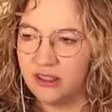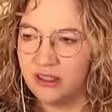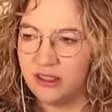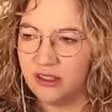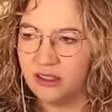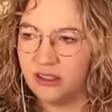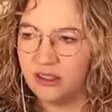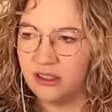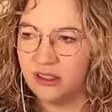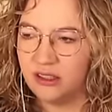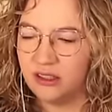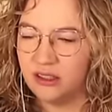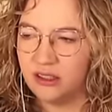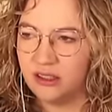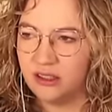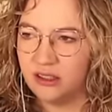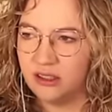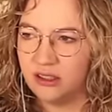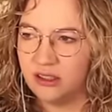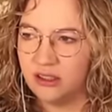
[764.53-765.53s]

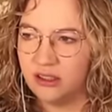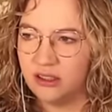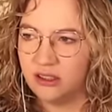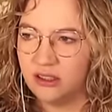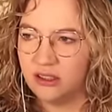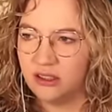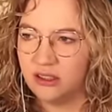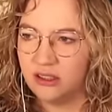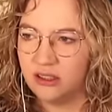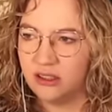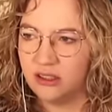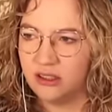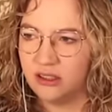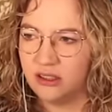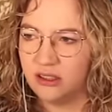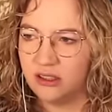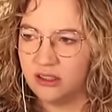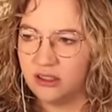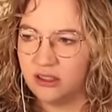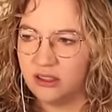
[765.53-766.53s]

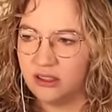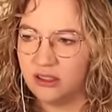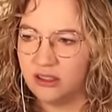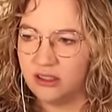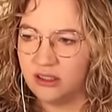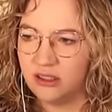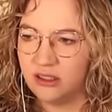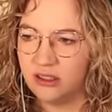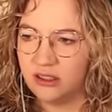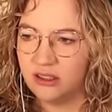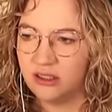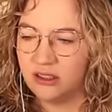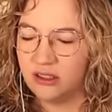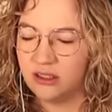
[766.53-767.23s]
Nobody speaks.